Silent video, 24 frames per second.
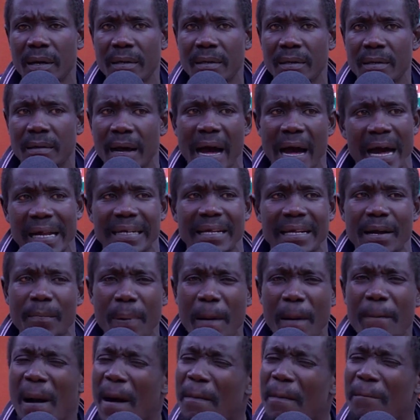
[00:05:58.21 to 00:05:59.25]
I dear
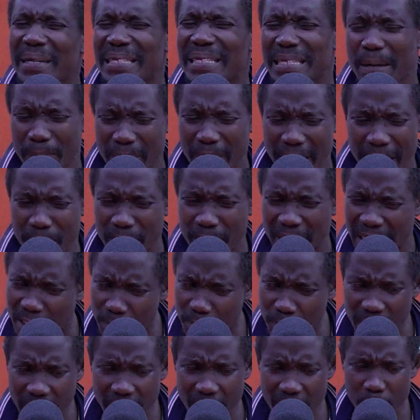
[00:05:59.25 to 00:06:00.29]
papa and pesa me mean to
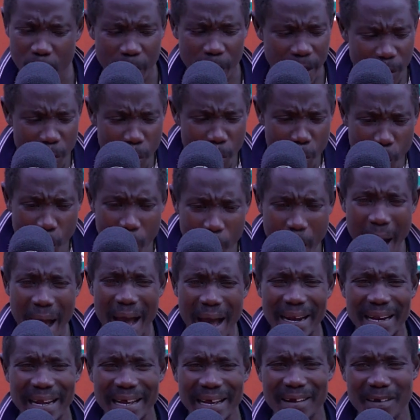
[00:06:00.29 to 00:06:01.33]
me bone
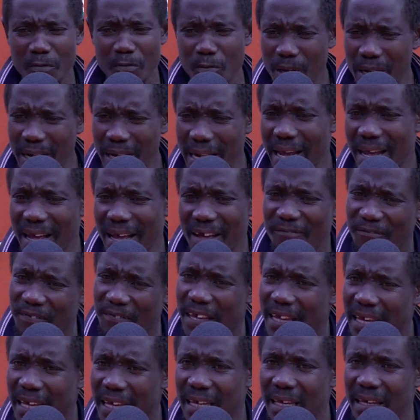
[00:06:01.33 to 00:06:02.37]
kwana with ye
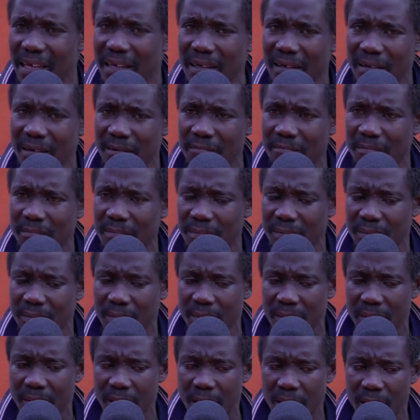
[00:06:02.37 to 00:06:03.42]
fing.
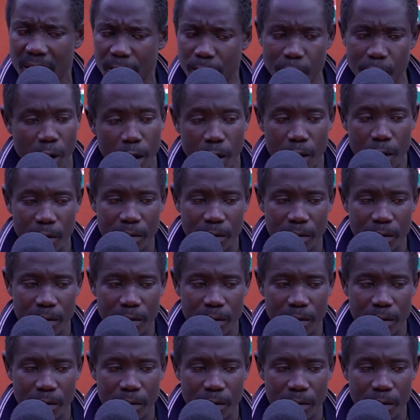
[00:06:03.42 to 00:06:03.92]
No,